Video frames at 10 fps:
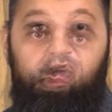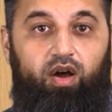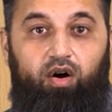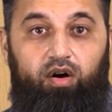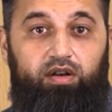
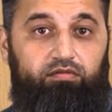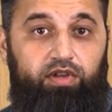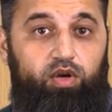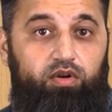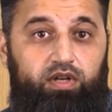Or
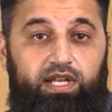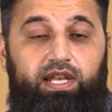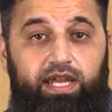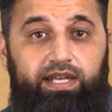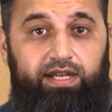we could
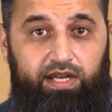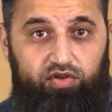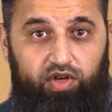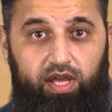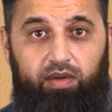delete an
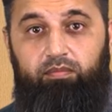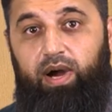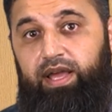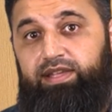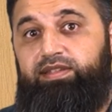entry
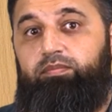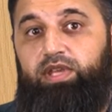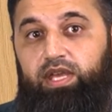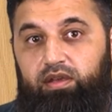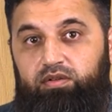by some key.